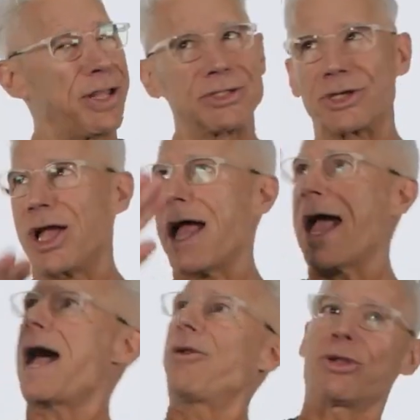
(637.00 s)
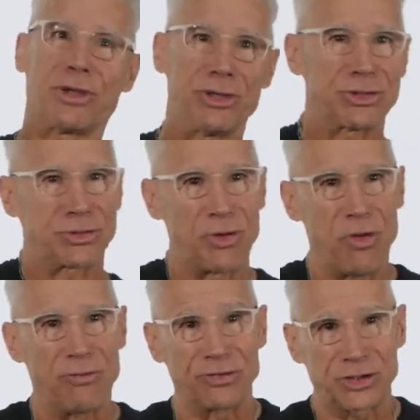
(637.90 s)
There are countless
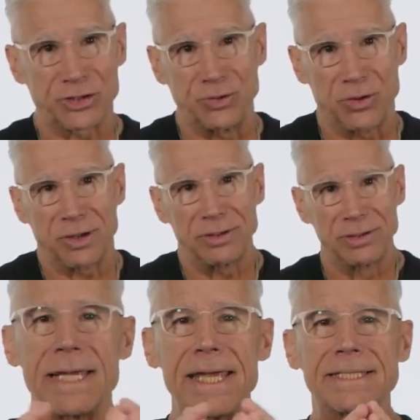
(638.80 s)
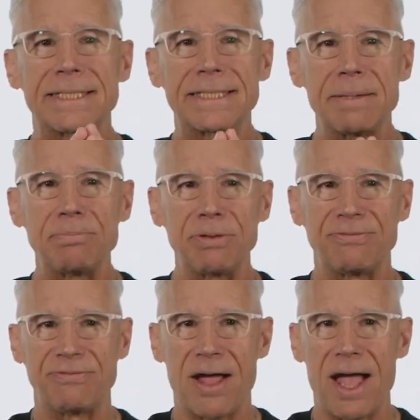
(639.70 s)
success stories
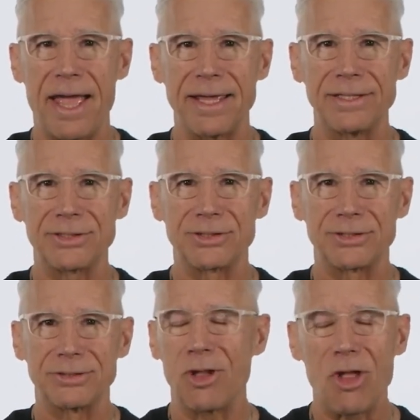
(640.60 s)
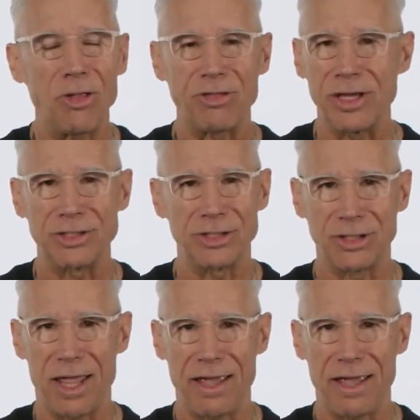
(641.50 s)
and emerging studies that back up the